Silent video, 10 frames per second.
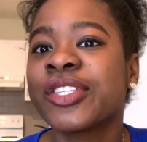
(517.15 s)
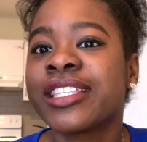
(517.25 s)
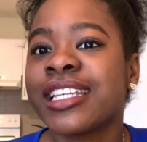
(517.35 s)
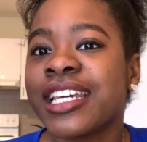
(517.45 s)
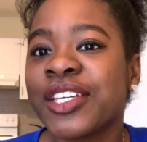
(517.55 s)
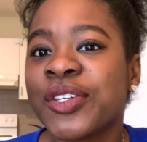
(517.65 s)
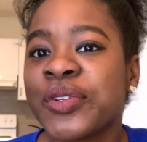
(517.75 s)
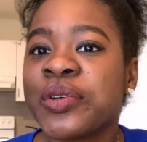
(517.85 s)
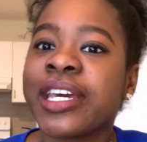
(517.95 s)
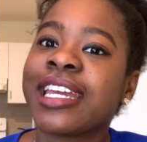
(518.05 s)
see
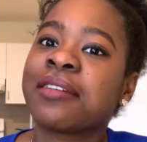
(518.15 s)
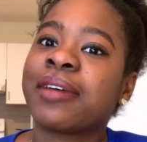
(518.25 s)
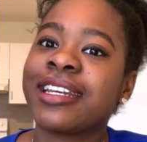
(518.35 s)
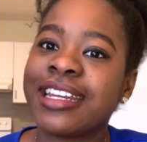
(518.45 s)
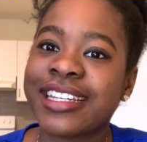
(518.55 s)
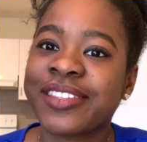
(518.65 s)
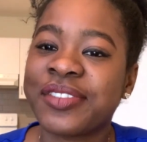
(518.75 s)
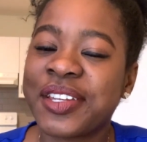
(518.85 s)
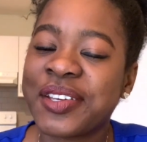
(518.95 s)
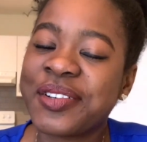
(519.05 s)
you in my next
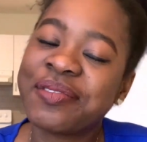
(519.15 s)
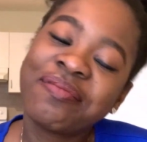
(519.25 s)
video.